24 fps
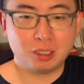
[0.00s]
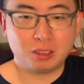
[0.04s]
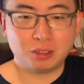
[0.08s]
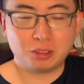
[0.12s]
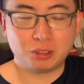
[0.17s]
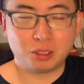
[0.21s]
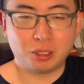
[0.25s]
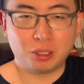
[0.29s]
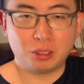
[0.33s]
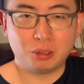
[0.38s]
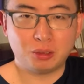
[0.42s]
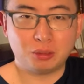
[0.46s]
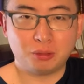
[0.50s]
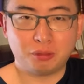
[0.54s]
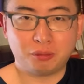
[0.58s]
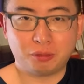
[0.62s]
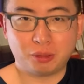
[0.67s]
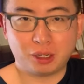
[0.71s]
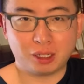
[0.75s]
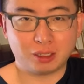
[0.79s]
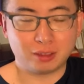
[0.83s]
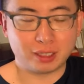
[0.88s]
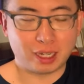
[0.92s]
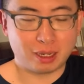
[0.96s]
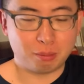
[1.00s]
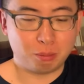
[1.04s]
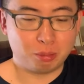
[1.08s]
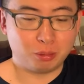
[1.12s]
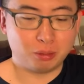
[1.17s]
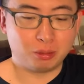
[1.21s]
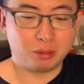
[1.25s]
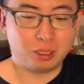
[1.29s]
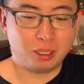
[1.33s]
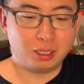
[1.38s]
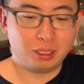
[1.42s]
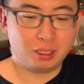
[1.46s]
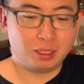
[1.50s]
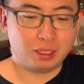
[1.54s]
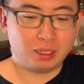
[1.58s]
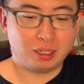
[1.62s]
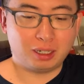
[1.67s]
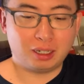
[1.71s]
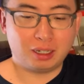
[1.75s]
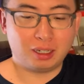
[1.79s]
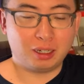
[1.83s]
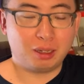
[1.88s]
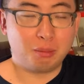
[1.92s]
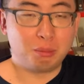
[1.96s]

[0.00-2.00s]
So, for example, uh,